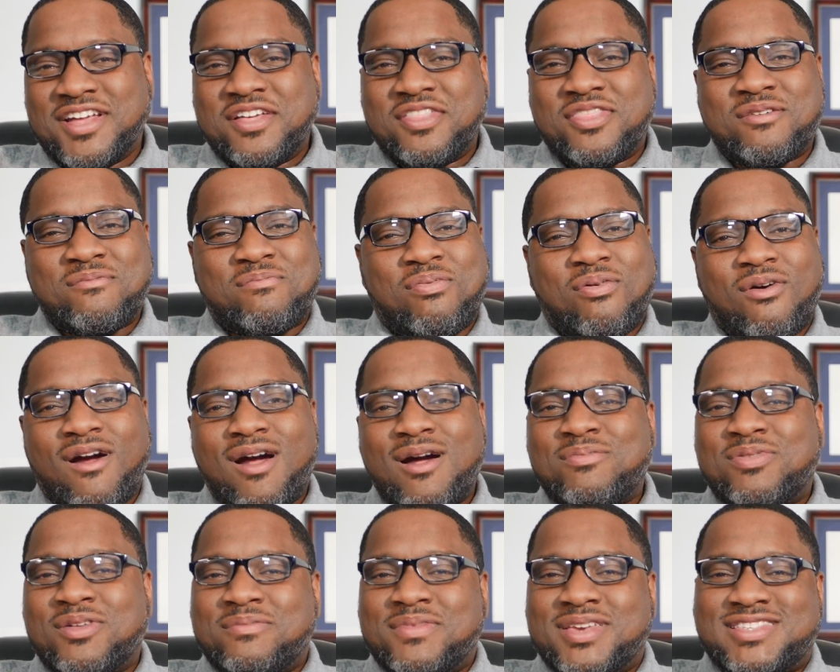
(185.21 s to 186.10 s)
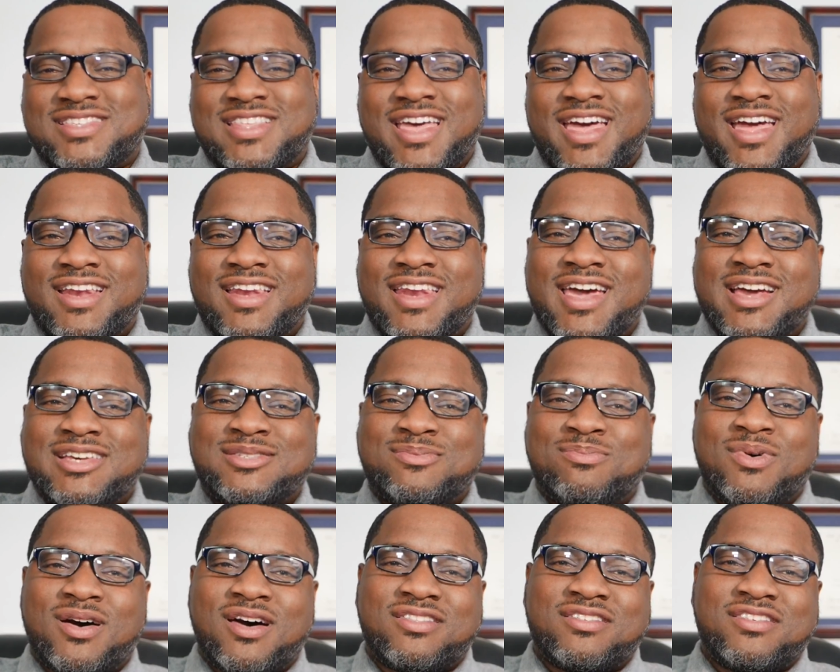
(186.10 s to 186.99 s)
The problem is that next
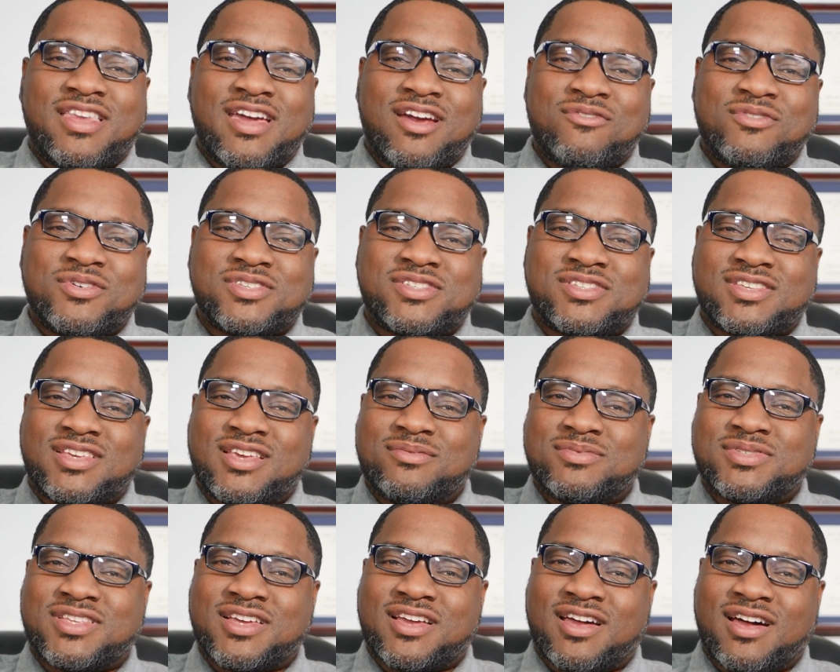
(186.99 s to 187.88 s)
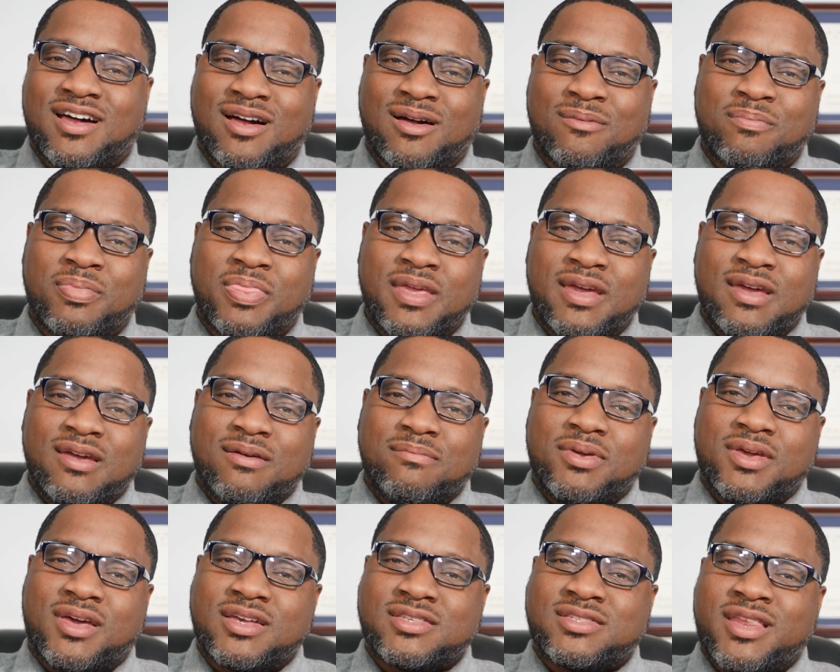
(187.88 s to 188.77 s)
month never seems to come
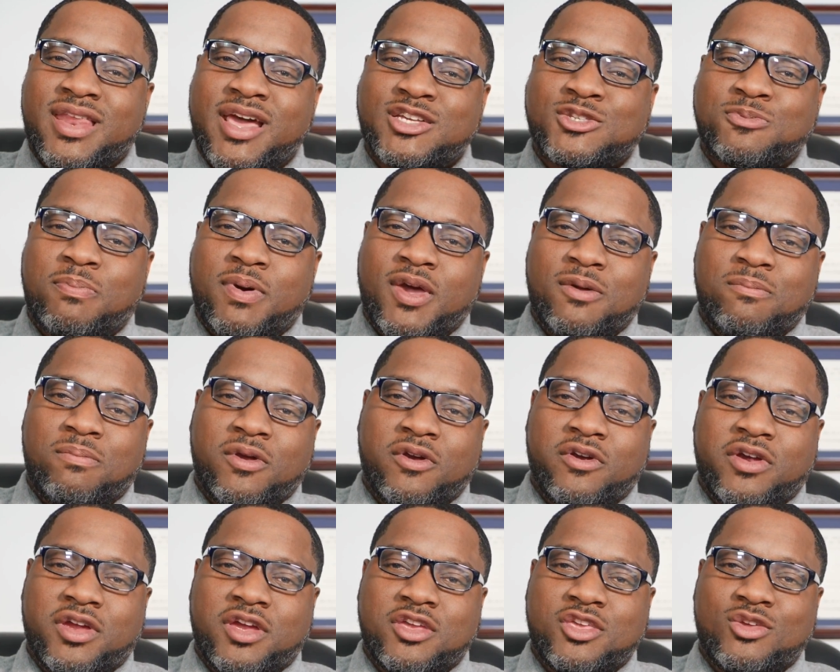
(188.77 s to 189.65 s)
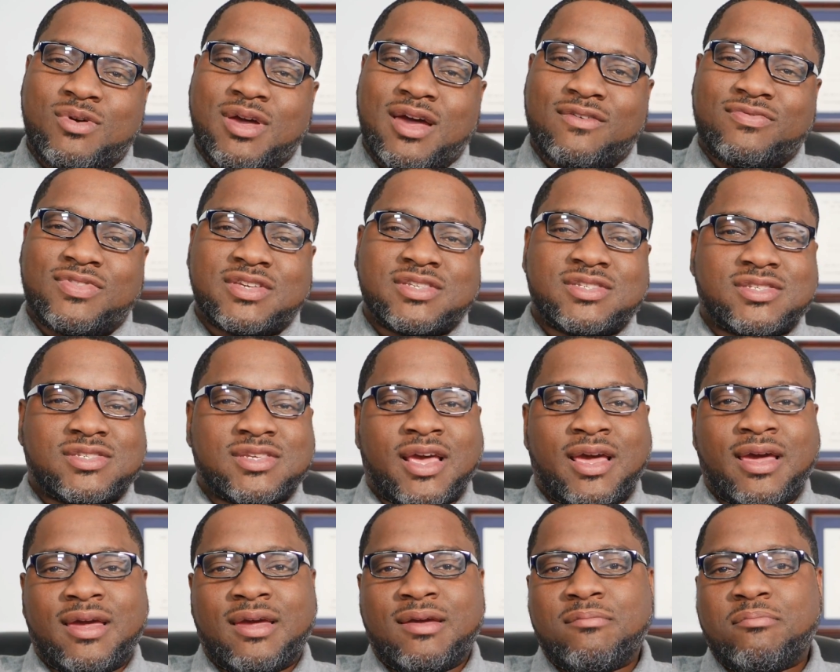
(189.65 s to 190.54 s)
because next pay period you have the
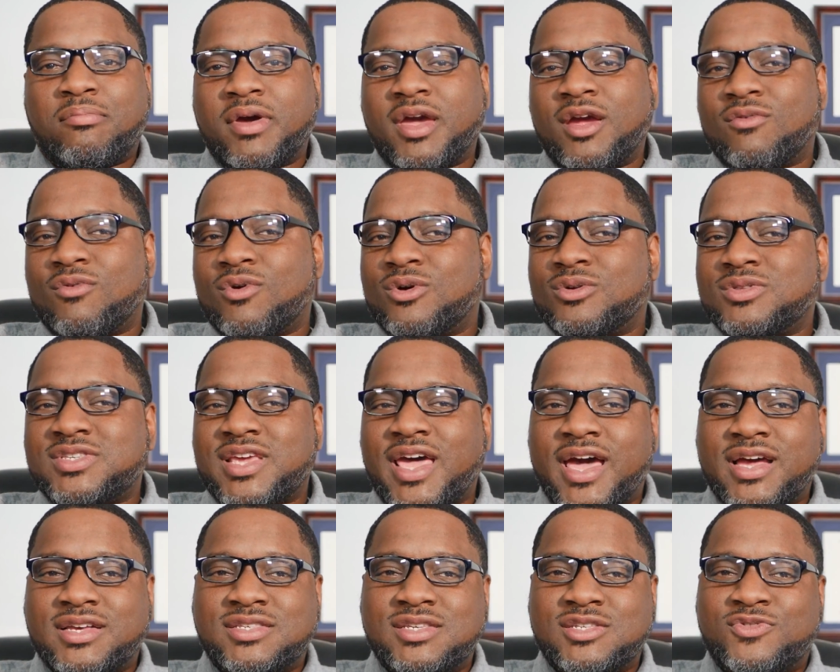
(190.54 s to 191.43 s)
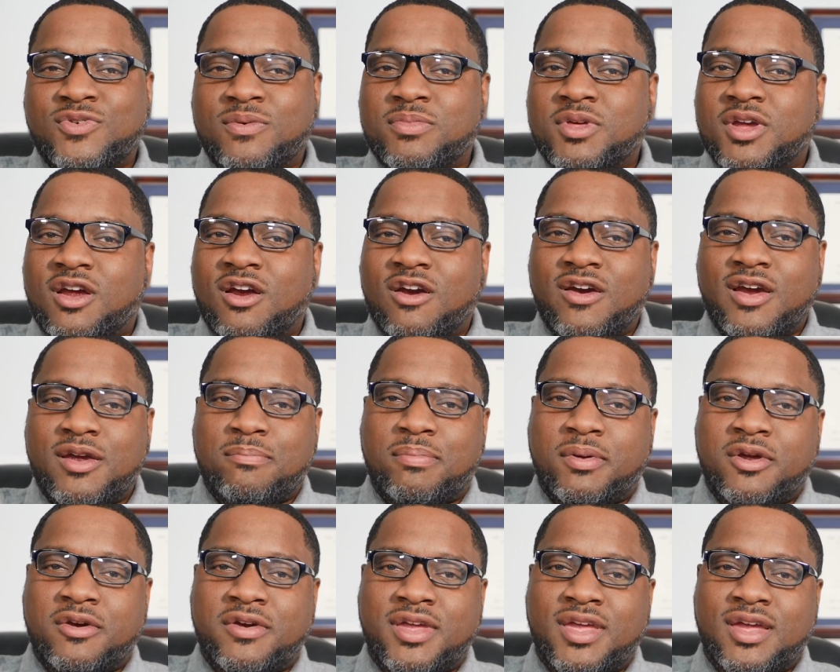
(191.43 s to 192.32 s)
same payroll taxes from the current
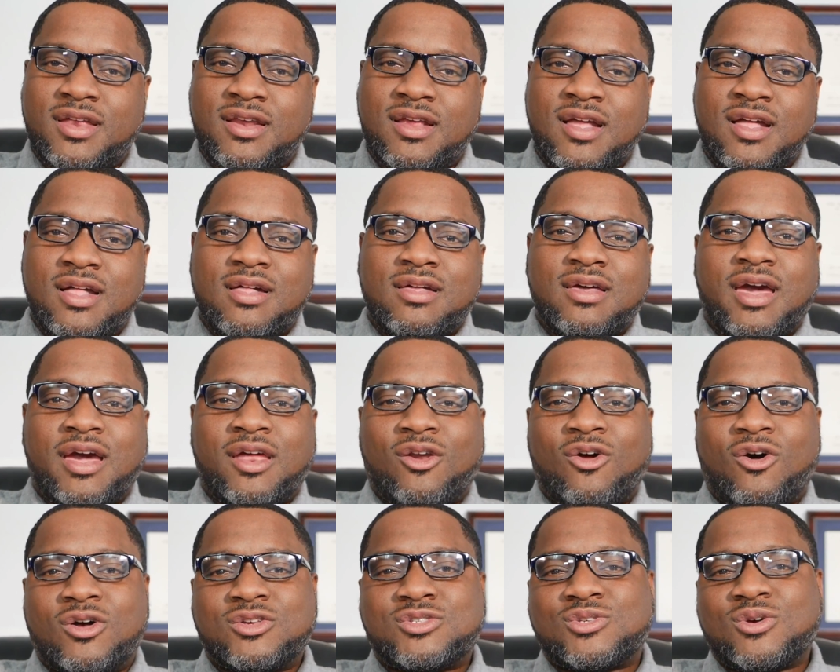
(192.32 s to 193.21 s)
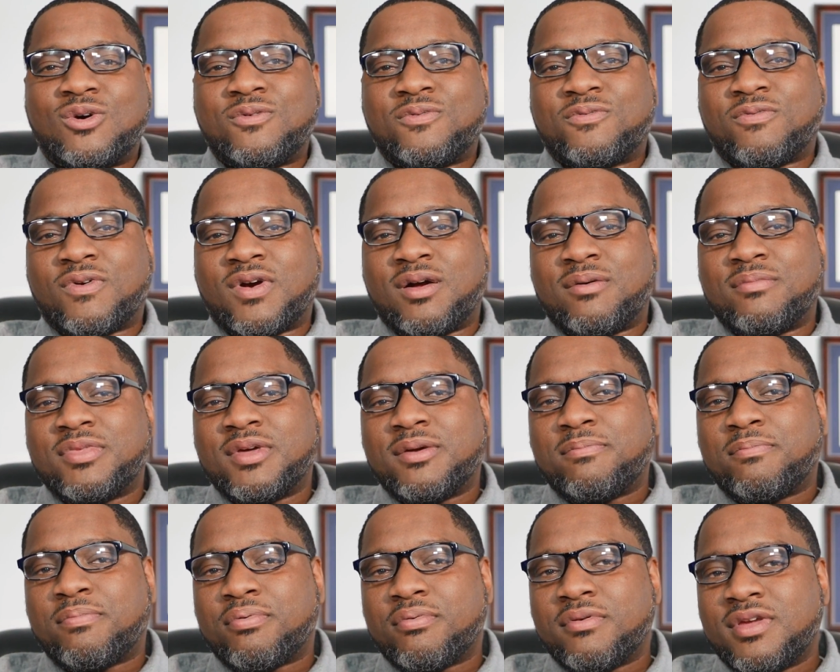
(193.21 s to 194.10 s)
period and also from the
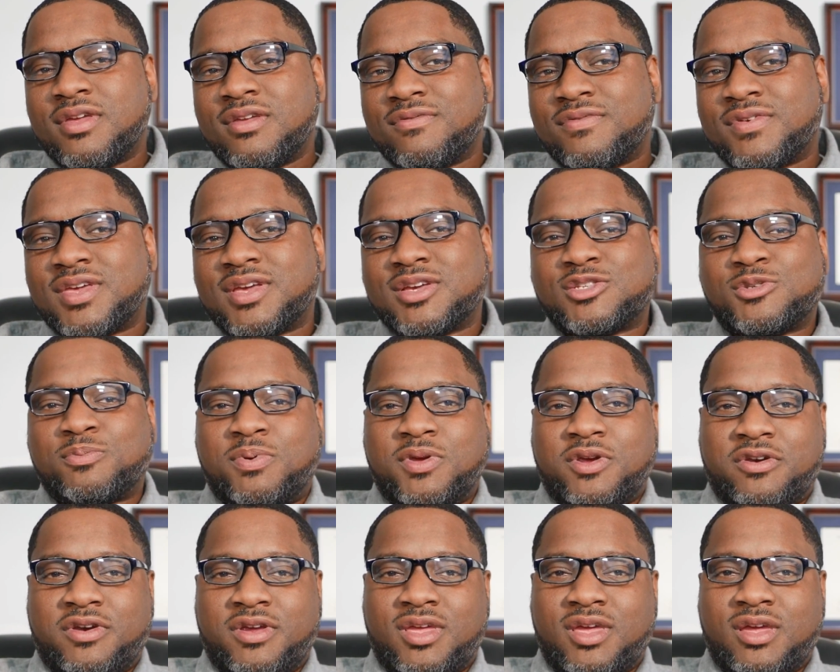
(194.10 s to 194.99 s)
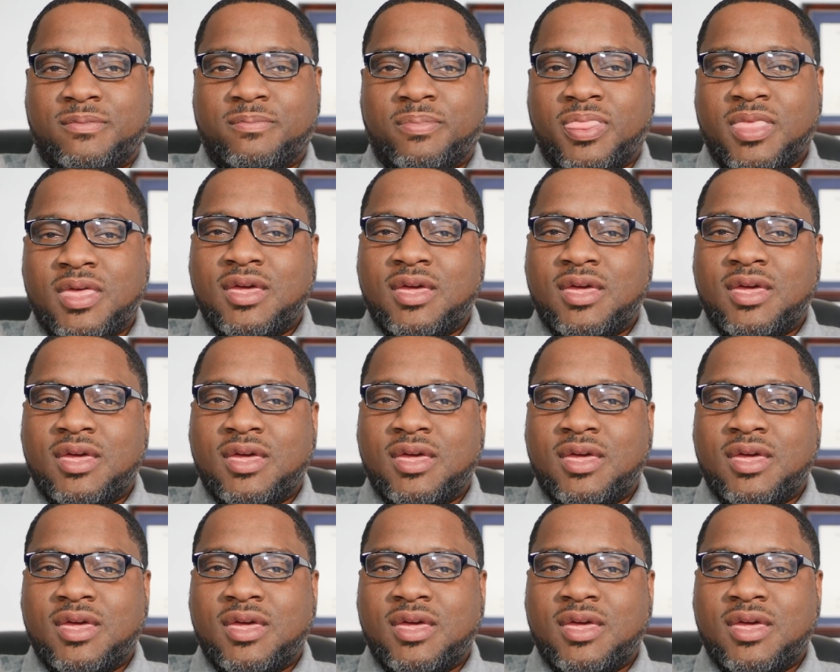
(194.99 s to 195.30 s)
previous period.